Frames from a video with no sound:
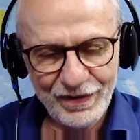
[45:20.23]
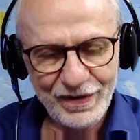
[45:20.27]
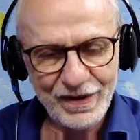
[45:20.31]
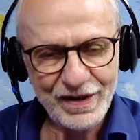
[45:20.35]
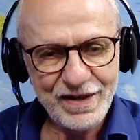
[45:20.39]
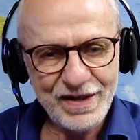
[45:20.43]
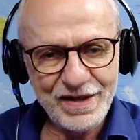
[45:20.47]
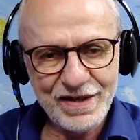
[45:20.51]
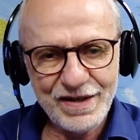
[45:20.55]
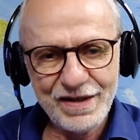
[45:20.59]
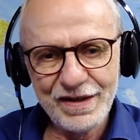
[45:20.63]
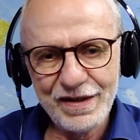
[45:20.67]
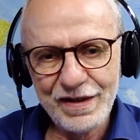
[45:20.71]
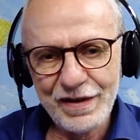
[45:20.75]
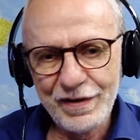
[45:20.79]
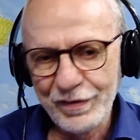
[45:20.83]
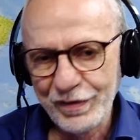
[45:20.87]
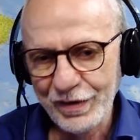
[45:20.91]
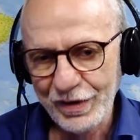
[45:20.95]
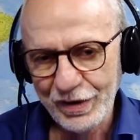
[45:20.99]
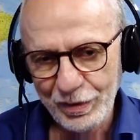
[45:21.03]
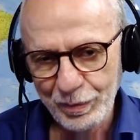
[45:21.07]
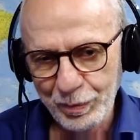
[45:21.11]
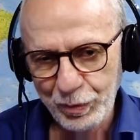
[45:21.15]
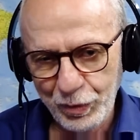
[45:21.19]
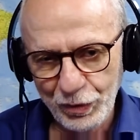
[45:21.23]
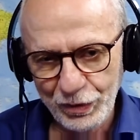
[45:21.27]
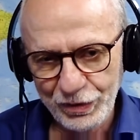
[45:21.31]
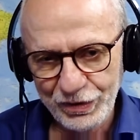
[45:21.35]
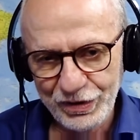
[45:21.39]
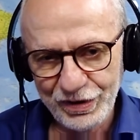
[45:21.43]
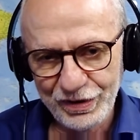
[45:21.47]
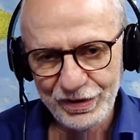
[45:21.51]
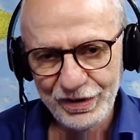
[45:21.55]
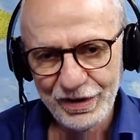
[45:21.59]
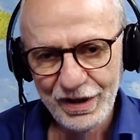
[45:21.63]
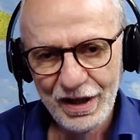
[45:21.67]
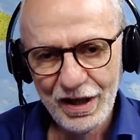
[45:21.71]
That's never
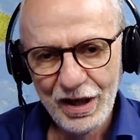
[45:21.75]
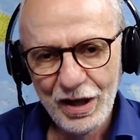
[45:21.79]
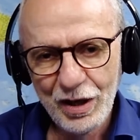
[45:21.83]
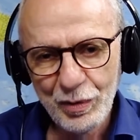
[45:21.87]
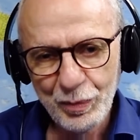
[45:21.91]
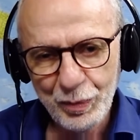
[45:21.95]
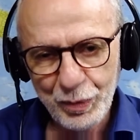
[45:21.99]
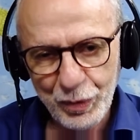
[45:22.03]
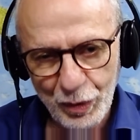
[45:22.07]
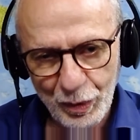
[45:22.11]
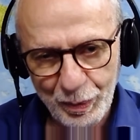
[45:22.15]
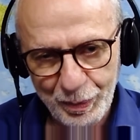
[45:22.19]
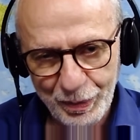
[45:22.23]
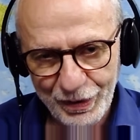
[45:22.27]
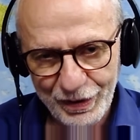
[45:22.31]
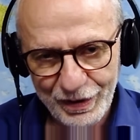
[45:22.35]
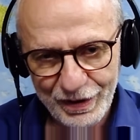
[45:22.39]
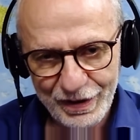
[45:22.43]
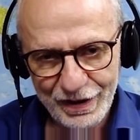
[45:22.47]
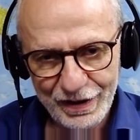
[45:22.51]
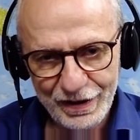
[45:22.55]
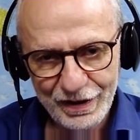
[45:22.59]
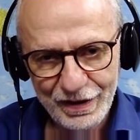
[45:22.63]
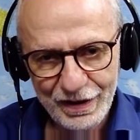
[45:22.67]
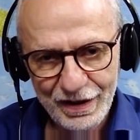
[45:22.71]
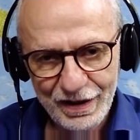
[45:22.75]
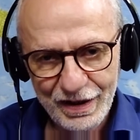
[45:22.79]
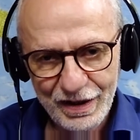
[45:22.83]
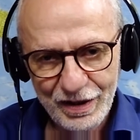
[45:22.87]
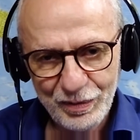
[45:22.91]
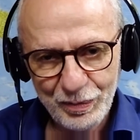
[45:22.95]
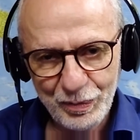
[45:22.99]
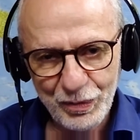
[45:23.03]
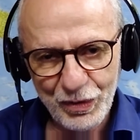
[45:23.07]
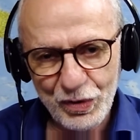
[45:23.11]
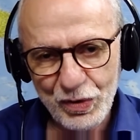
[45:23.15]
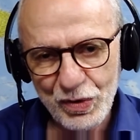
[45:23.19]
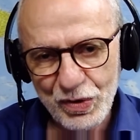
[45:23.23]
reported properly
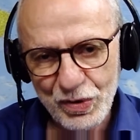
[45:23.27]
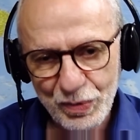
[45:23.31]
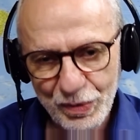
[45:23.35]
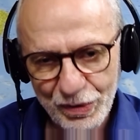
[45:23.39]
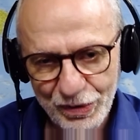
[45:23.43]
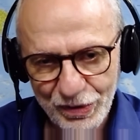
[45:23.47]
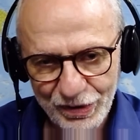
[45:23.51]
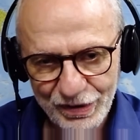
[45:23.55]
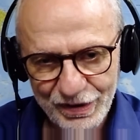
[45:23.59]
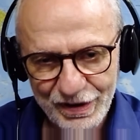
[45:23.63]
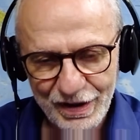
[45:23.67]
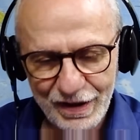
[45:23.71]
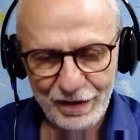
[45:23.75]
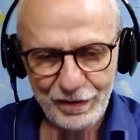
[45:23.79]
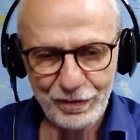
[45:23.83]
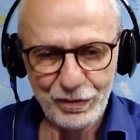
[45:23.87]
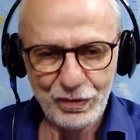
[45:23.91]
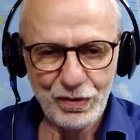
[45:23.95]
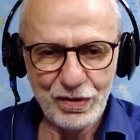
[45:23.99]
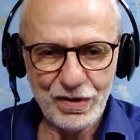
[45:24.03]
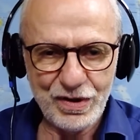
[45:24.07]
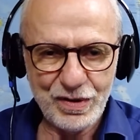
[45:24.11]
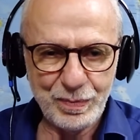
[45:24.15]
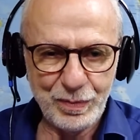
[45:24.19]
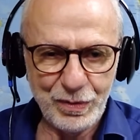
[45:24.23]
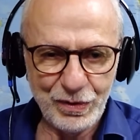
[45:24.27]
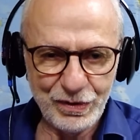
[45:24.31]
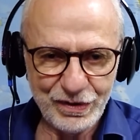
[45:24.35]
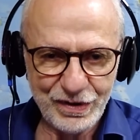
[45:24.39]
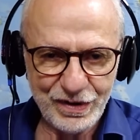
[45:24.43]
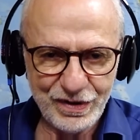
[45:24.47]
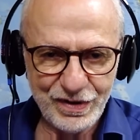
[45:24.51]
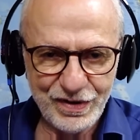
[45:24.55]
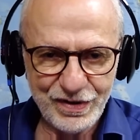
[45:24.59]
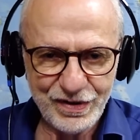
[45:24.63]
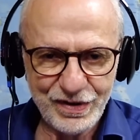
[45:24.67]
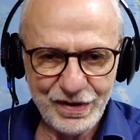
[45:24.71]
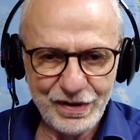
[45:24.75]
because we don't have
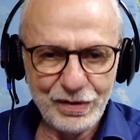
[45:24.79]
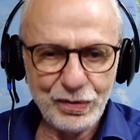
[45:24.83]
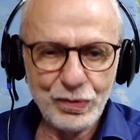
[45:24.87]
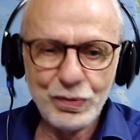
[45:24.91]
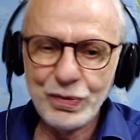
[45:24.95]
correspondents there.